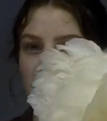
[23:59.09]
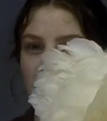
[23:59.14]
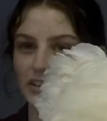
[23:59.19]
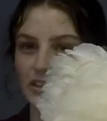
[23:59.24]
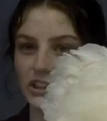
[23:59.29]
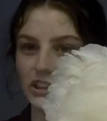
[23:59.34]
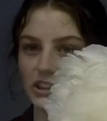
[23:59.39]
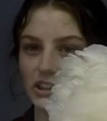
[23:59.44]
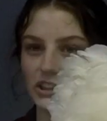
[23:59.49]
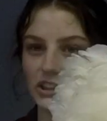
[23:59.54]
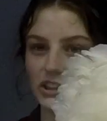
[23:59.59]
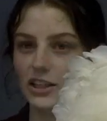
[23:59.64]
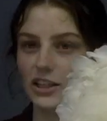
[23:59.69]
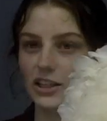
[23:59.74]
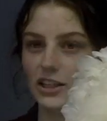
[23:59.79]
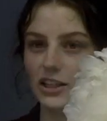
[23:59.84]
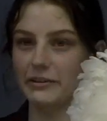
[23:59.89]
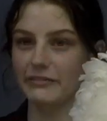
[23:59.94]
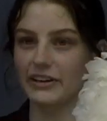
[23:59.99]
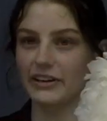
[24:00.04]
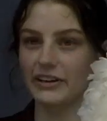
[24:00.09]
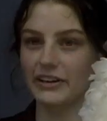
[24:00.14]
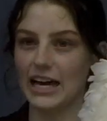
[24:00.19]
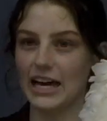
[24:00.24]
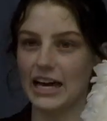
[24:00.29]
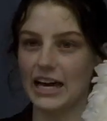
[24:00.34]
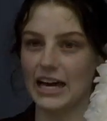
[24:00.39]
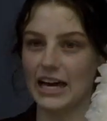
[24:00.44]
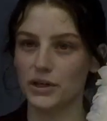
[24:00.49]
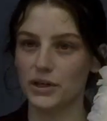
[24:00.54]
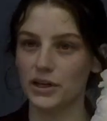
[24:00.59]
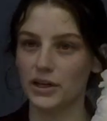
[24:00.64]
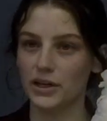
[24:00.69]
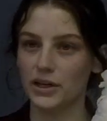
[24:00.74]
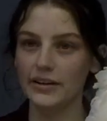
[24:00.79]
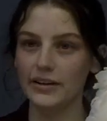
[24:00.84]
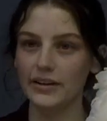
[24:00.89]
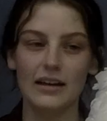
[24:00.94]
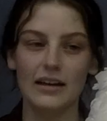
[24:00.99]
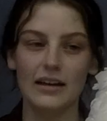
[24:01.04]
She's a little bit of a heavy bird,
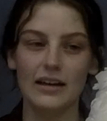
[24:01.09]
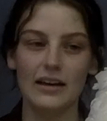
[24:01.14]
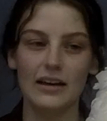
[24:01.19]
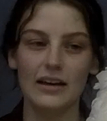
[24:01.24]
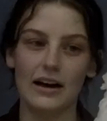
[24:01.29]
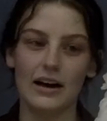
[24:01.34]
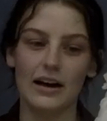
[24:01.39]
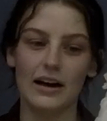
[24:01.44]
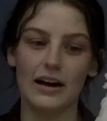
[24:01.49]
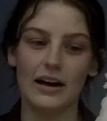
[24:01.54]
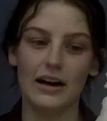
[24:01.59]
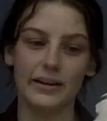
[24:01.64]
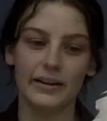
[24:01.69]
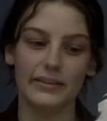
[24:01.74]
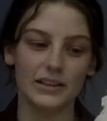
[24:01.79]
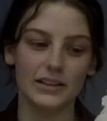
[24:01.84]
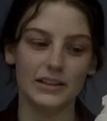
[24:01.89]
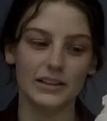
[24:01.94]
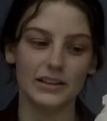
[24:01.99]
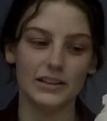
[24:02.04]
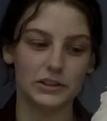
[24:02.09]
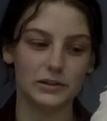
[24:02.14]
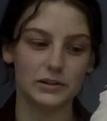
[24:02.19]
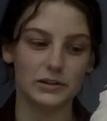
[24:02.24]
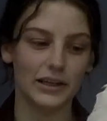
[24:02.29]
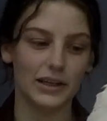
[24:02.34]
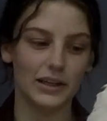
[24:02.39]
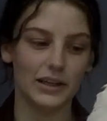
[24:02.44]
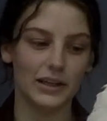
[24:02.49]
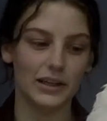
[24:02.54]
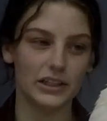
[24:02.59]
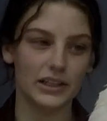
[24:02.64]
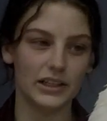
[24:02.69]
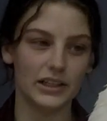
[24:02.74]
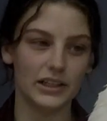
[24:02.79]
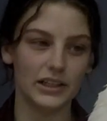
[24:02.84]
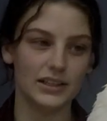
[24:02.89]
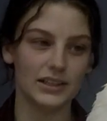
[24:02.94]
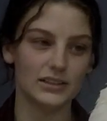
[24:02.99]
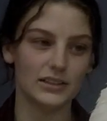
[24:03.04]
and that's just because she
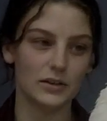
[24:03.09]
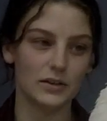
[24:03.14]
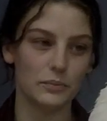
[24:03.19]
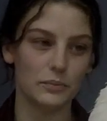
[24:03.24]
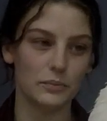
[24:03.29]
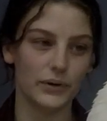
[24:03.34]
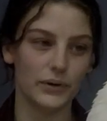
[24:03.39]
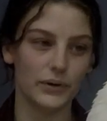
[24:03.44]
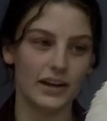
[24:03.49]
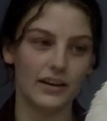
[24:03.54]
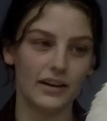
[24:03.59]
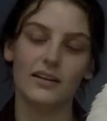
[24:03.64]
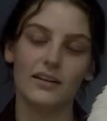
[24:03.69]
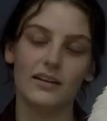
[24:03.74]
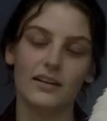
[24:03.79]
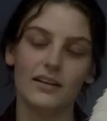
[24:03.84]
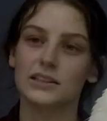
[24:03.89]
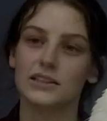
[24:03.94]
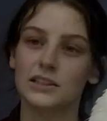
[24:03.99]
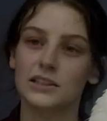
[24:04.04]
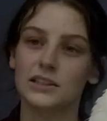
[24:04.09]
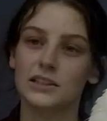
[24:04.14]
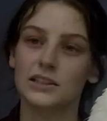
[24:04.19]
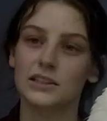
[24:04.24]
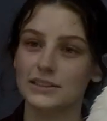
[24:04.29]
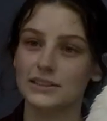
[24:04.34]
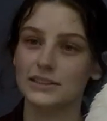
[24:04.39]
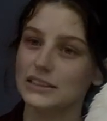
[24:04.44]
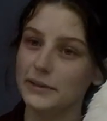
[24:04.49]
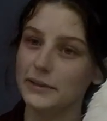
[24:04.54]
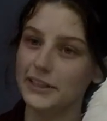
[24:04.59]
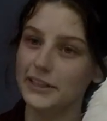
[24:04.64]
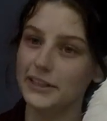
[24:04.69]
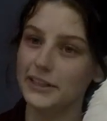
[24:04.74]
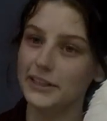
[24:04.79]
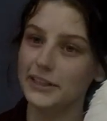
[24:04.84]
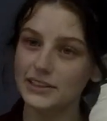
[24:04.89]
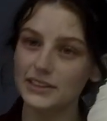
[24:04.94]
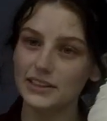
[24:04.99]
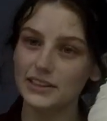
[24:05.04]
is bred as a domestic
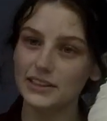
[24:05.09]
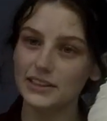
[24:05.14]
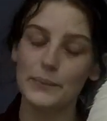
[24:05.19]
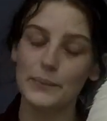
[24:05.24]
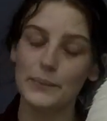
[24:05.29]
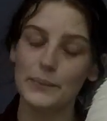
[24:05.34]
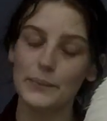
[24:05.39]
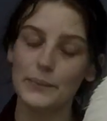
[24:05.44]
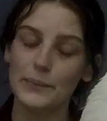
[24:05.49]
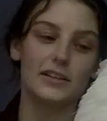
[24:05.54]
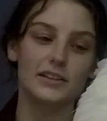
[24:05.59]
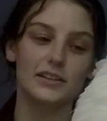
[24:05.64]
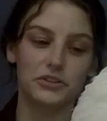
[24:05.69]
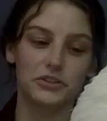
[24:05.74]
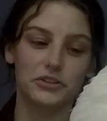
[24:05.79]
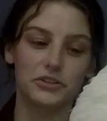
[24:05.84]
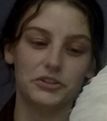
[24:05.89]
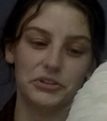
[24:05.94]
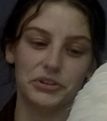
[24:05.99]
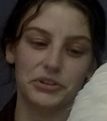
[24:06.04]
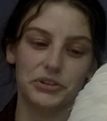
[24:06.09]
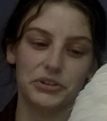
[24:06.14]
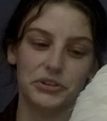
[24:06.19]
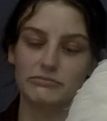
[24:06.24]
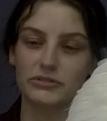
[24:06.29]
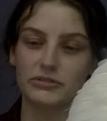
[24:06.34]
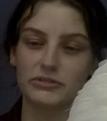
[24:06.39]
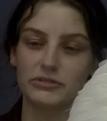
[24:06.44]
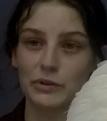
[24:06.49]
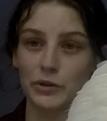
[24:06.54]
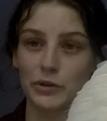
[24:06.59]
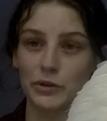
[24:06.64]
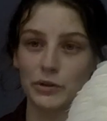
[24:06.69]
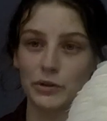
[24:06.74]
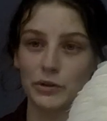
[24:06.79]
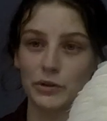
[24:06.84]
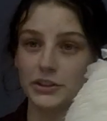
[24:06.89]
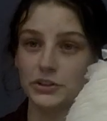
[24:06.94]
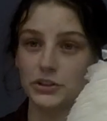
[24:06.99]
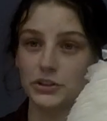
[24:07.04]
species. But they also do come from the
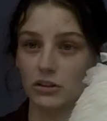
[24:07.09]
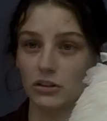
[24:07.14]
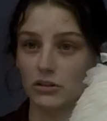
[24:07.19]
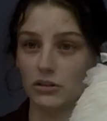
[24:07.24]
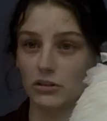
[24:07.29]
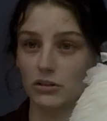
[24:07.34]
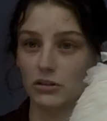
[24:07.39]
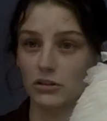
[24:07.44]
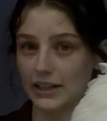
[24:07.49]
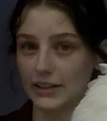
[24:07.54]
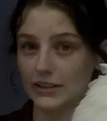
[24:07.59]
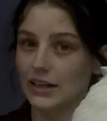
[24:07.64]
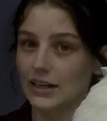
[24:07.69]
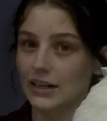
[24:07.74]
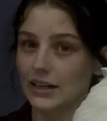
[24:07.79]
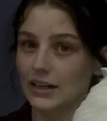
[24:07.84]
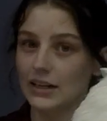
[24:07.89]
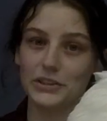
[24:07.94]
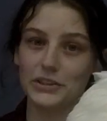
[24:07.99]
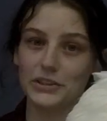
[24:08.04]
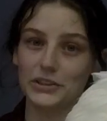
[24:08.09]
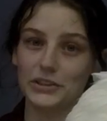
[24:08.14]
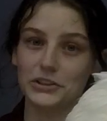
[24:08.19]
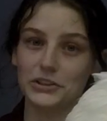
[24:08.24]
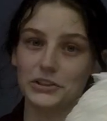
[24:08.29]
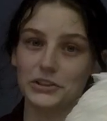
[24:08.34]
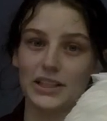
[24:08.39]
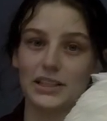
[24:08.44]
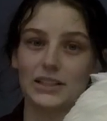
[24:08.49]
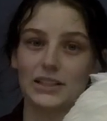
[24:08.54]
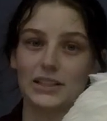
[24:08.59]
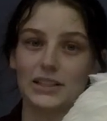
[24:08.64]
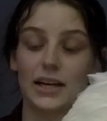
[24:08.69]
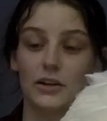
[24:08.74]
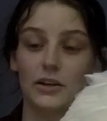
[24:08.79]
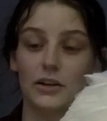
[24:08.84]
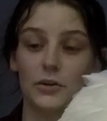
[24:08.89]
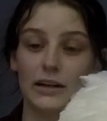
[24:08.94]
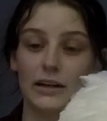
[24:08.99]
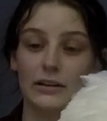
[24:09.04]
red jungle fowl, which is a
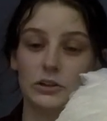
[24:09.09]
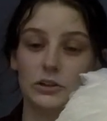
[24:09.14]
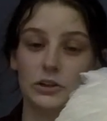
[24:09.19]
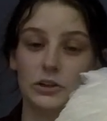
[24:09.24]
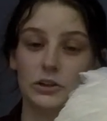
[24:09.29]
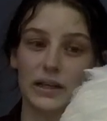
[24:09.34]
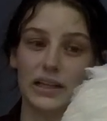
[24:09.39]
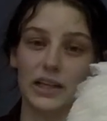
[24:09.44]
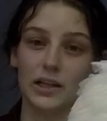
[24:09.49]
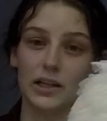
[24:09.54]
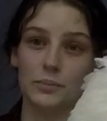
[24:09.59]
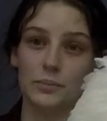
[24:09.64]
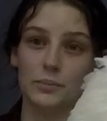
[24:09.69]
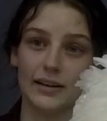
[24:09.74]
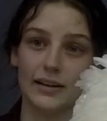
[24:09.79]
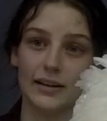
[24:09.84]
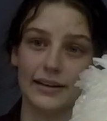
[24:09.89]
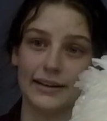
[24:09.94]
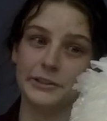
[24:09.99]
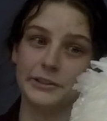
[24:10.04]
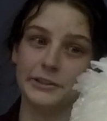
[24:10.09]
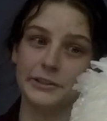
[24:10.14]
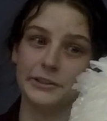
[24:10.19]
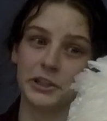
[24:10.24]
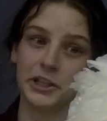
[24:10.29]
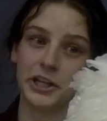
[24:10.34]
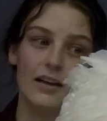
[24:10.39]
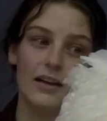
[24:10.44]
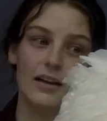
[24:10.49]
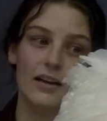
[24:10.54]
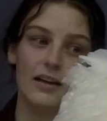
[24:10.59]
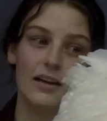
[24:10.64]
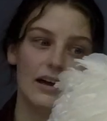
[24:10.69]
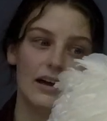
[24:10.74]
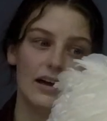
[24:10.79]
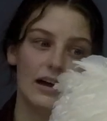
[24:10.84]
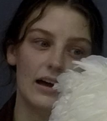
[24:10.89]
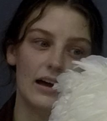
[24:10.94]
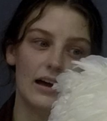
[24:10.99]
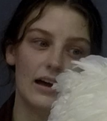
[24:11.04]
ground-dwelling bird in Asia.
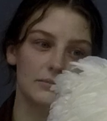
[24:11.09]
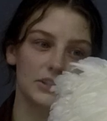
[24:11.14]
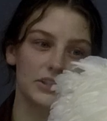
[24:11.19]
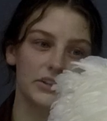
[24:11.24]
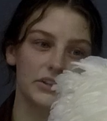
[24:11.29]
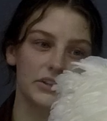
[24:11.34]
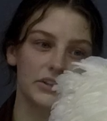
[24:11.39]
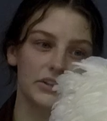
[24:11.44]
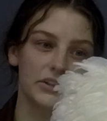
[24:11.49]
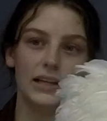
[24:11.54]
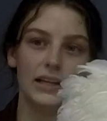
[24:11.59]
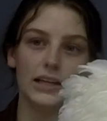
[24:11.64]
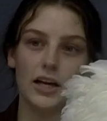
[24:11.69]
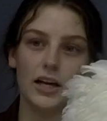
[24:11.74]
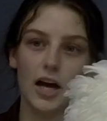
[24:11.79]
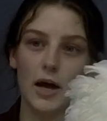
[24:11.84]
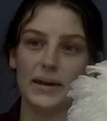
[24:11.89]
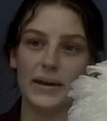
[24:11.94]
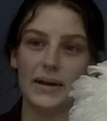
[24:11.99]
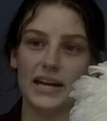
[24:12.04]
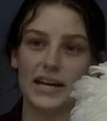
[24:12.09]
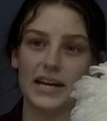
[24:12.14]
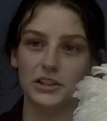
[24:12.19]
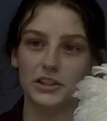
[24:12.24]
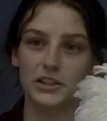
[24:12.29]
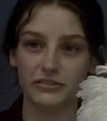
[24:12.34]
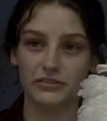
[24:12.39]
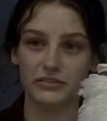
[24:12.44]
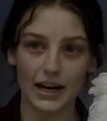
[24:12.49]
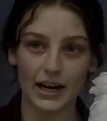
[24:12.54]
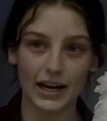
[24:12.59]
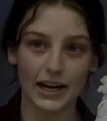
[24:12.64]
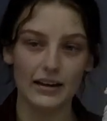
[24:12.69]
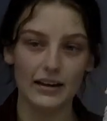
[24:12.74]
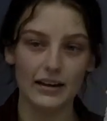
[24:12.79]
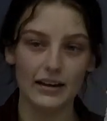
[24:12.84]
So they're really not made to fly.